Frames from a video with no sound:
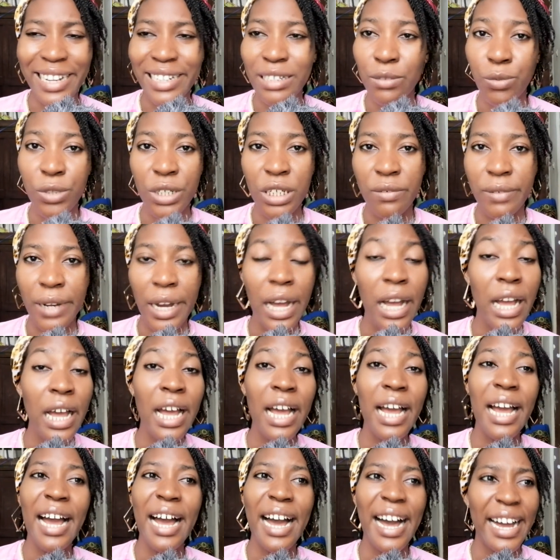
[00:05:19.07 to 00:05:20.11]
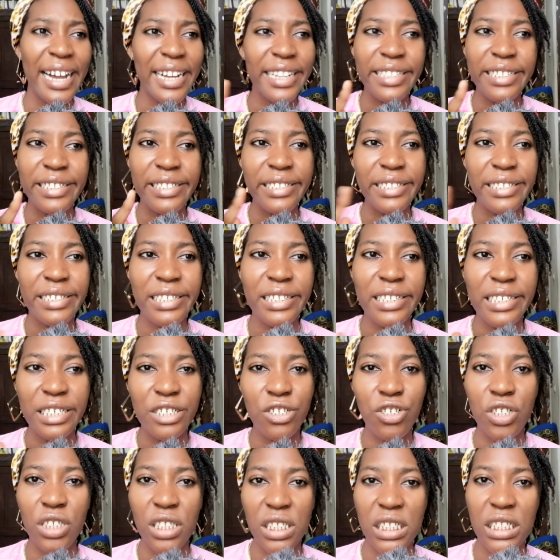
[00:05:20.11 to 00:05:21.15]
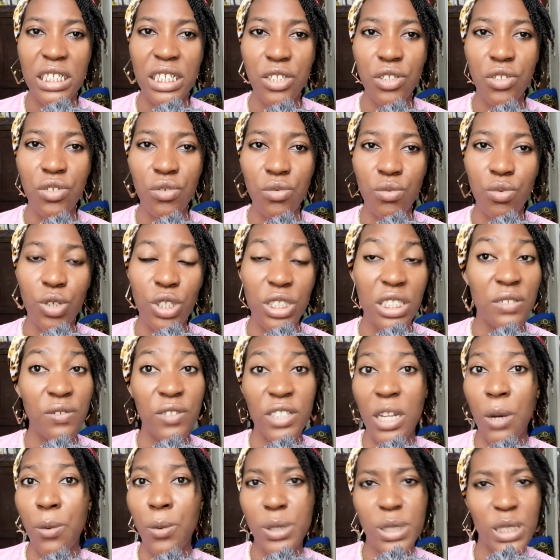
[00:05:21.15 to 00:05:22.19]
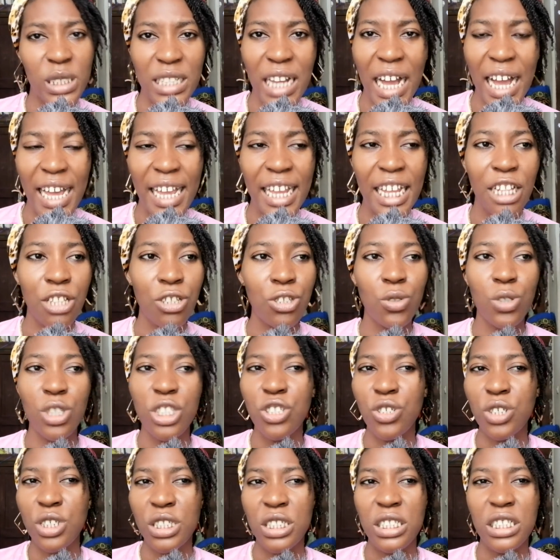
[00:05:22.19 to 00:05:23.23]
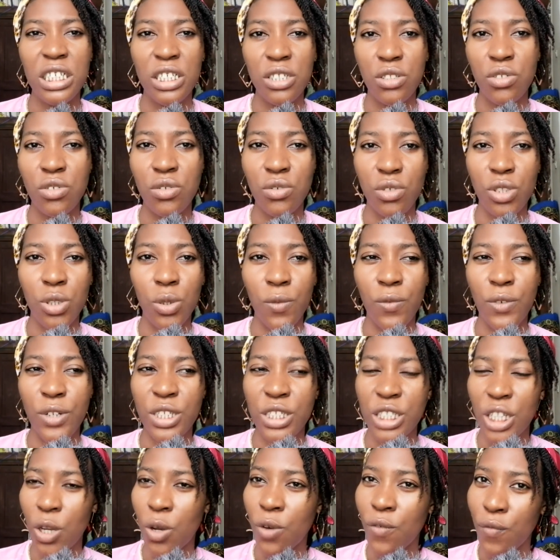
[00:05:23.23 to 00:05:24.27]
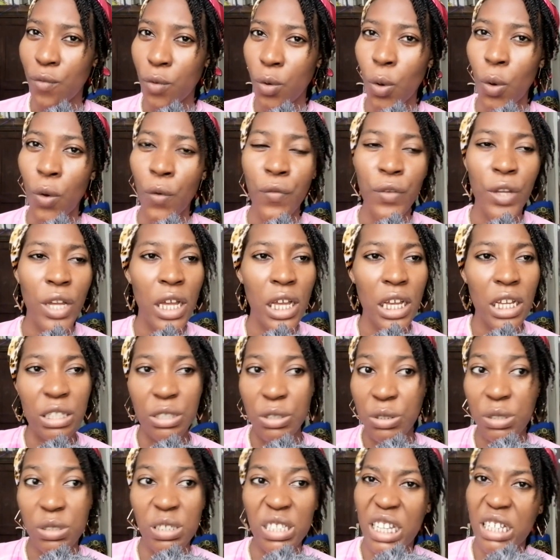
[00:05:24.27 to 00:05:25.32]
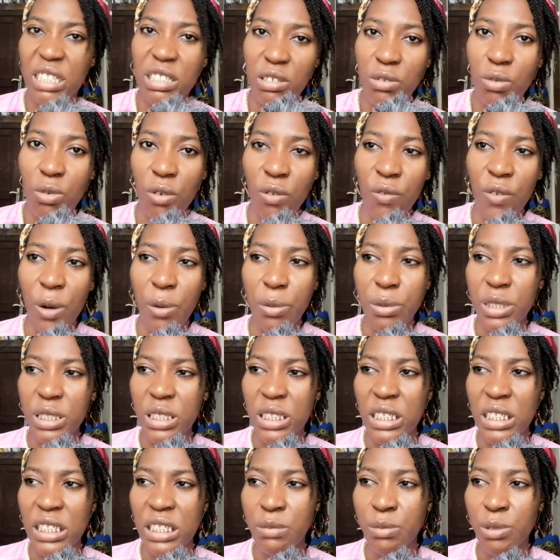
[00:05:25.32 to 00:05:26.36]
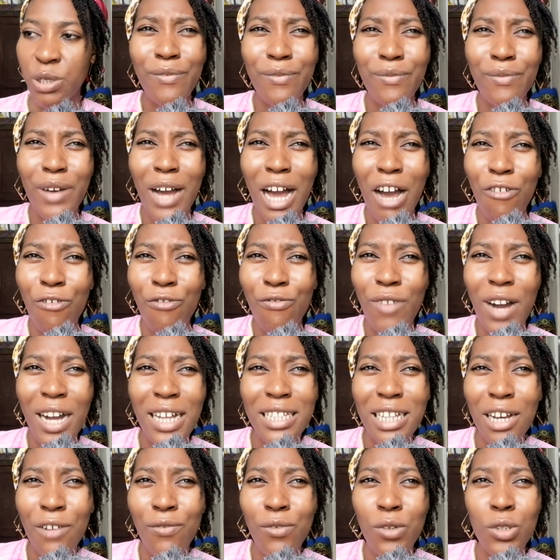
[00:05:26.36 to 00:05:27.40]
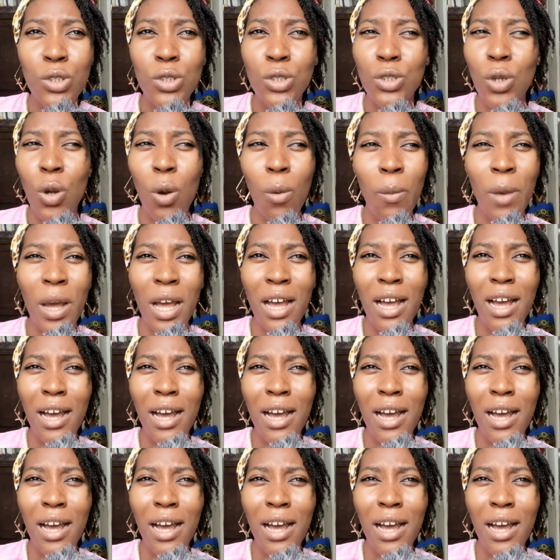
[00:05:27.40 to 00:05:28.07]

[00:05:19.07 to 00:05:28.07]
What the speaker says: whatever, and he just needed to, because his father was dying, so he just needed to, for the sake of love, just get over with it. Her father, for some,